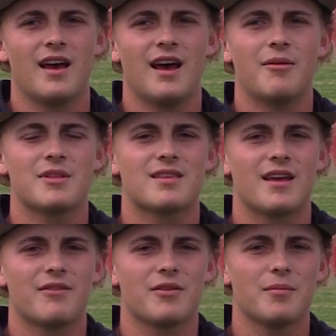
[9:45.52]
I would
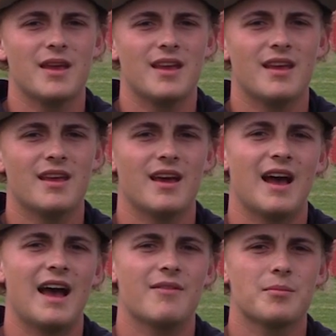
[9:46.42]
say for me,
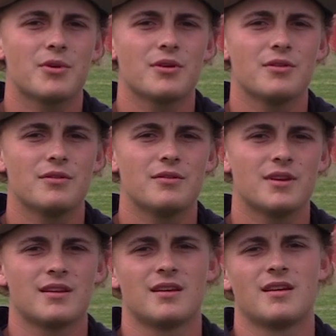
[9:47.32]
I've improved.